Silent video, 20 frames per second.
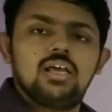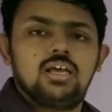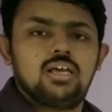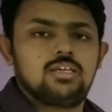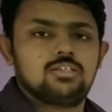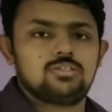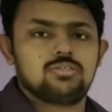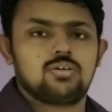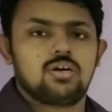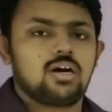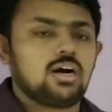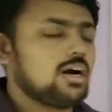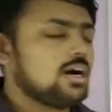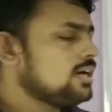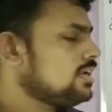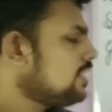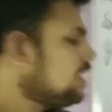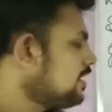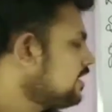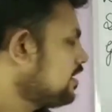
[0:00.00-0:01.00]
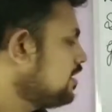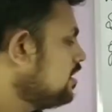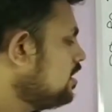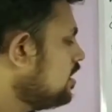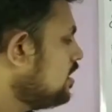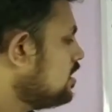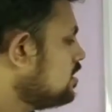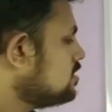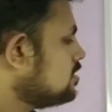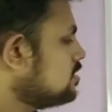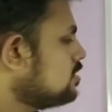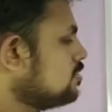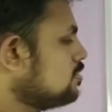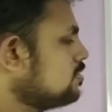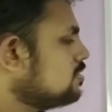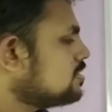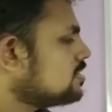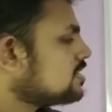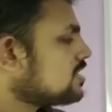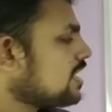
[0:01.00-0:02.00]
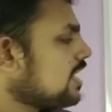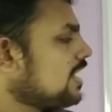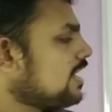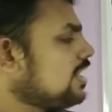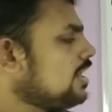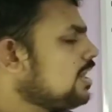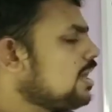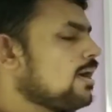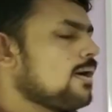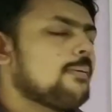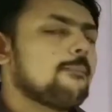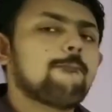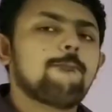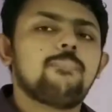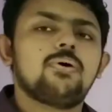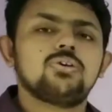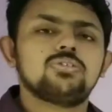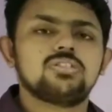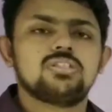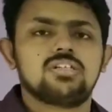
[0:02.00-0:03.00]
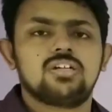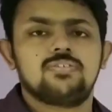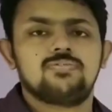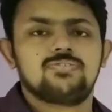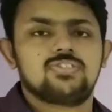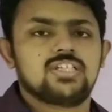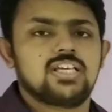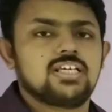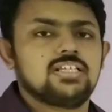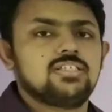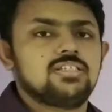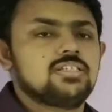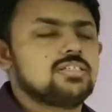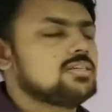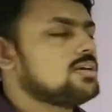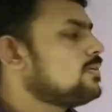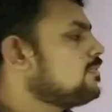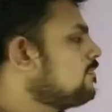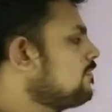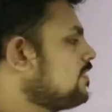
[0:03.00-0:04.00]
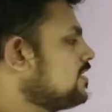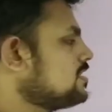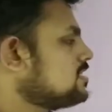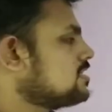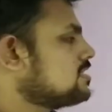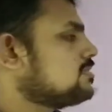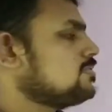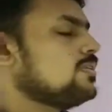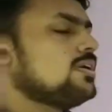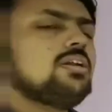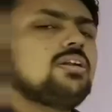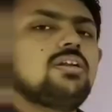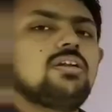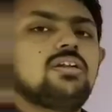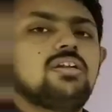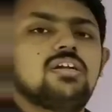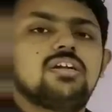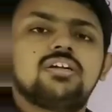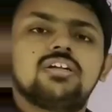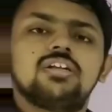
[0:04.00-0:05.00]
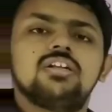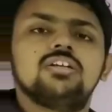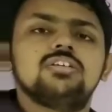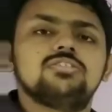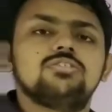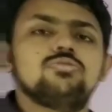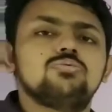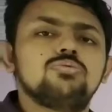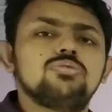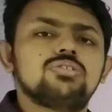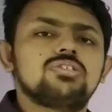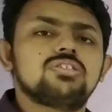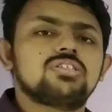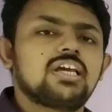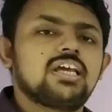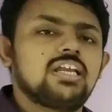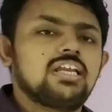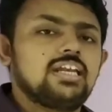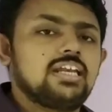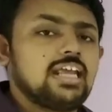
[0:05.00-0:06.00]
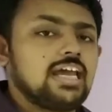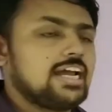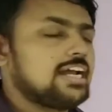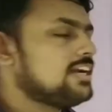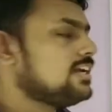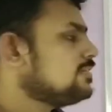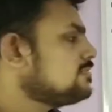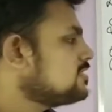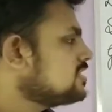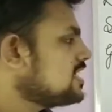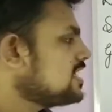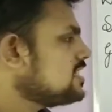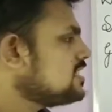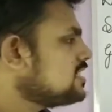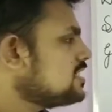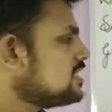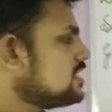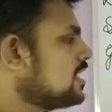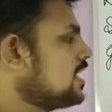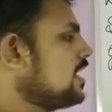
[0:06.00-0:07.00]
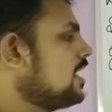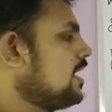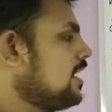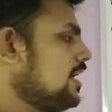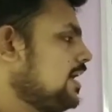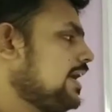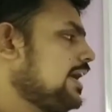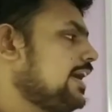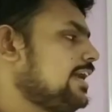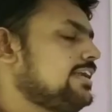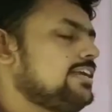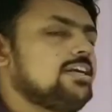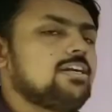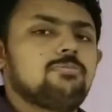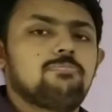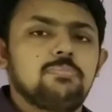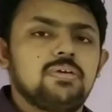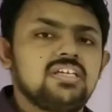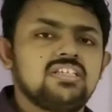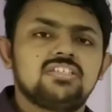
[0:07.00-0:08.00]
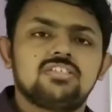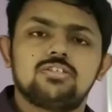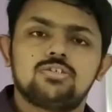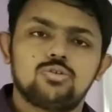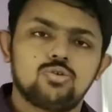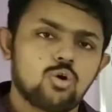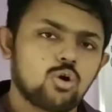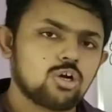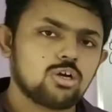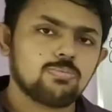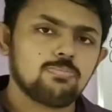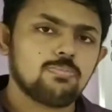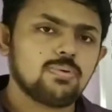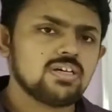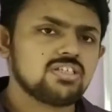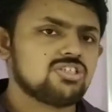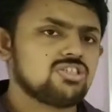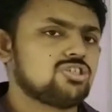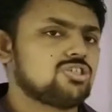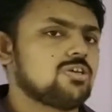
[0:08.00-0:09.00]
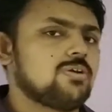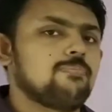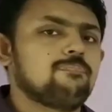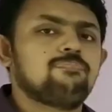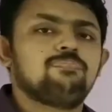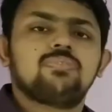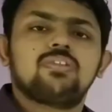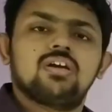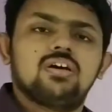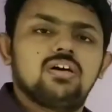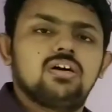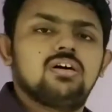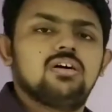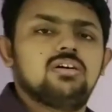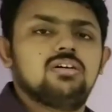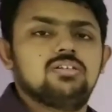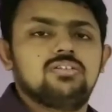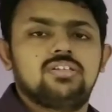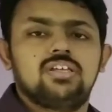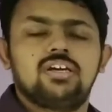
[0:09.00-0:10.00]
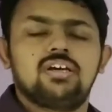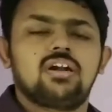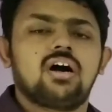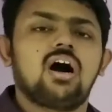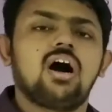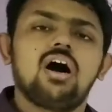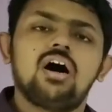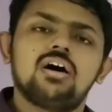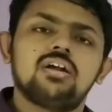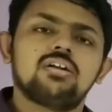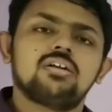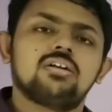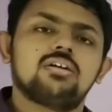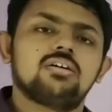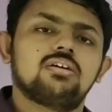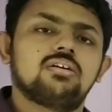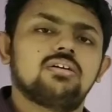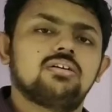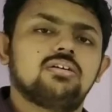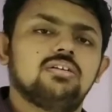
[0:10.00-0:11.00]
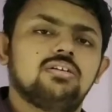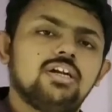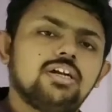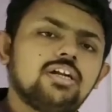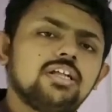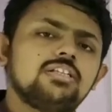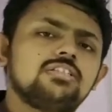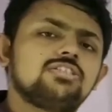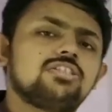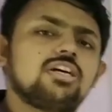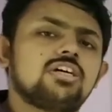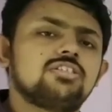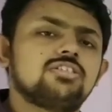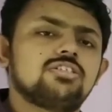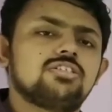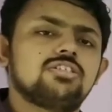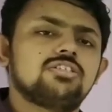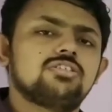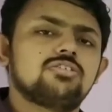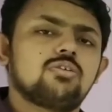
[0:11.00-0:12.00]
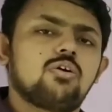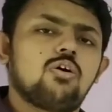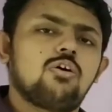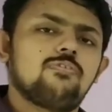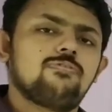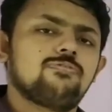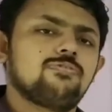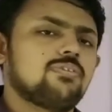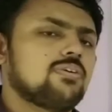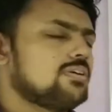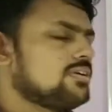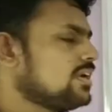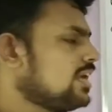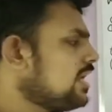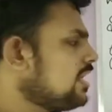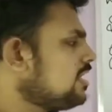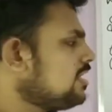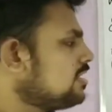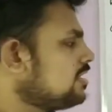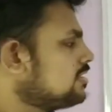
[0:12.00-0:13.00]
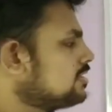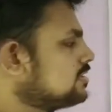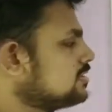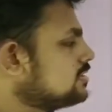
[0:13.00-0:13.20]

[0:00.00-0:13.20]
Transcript: So a little is used in positive sense. First one, little, is used in negative sense, and it means not much. There are little chances of rain.